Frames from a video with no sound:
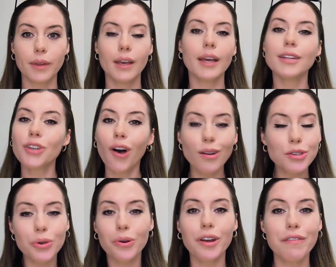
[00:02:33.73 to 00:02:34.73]
it's
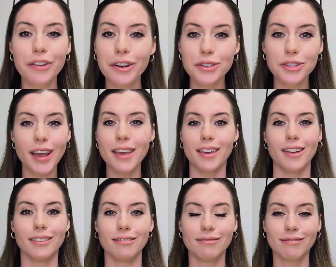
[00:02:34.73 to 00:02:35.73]
also good for your psyche.
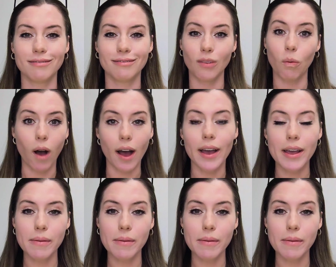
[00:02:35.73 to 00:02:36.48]
Why?